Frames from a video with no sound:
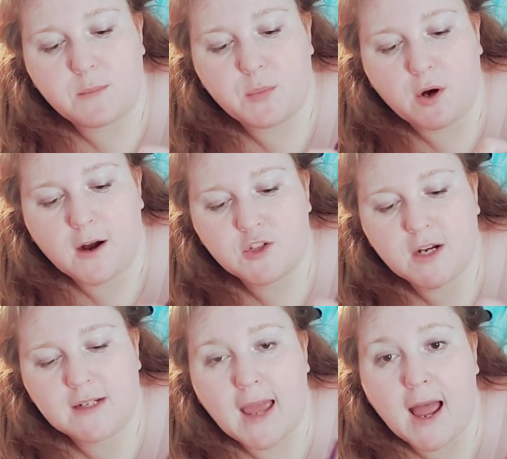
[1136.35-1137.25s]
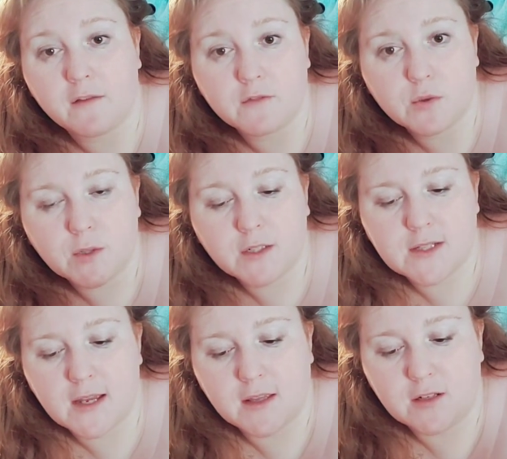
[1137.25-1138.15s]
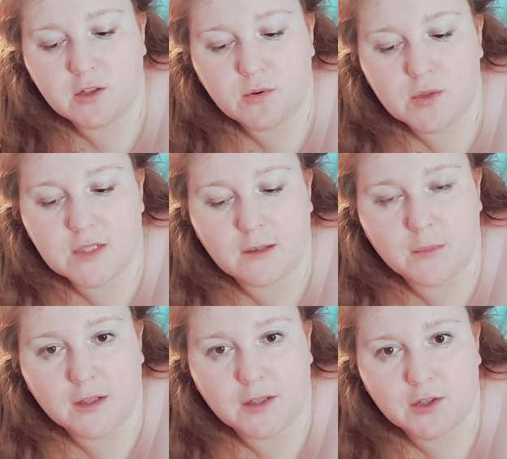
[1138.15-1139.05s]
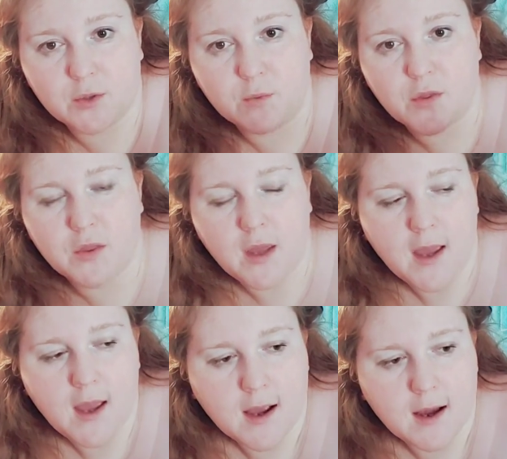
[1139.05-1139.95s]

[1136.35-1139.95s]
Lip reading: project afterwards and then use some glitter with a